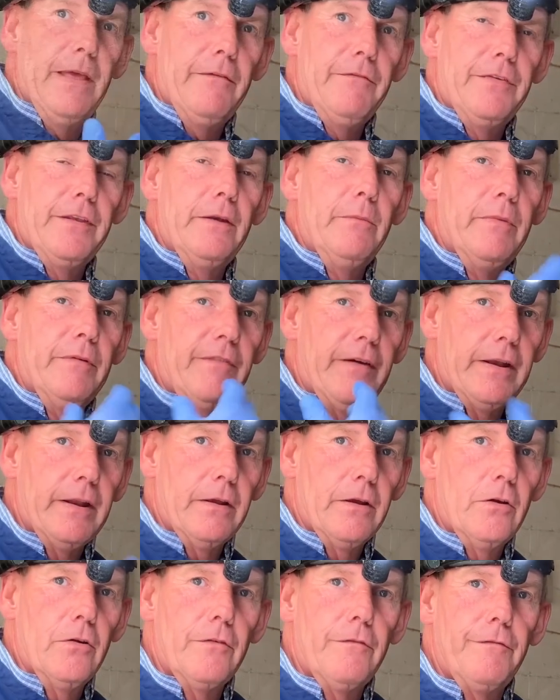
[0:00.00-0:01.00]
everything, and we've had
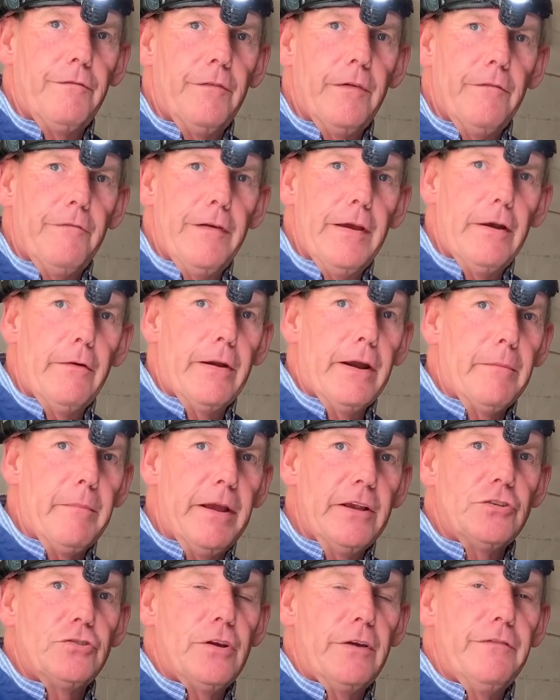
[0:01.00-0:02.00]
a good feel around to
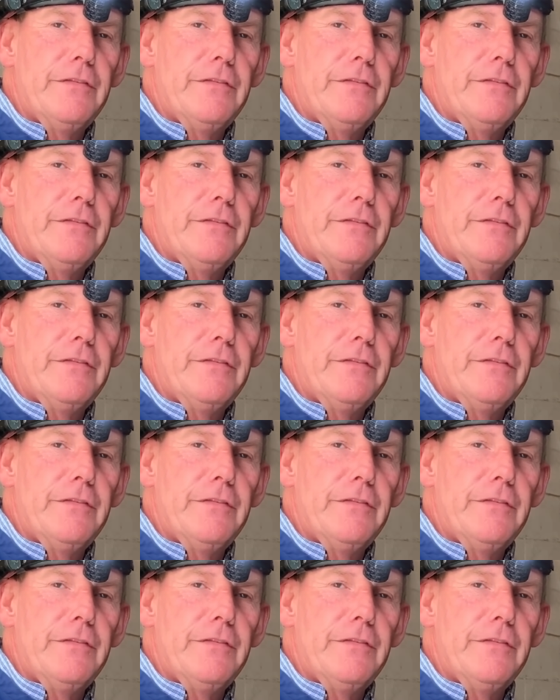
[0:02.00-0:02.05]
make sure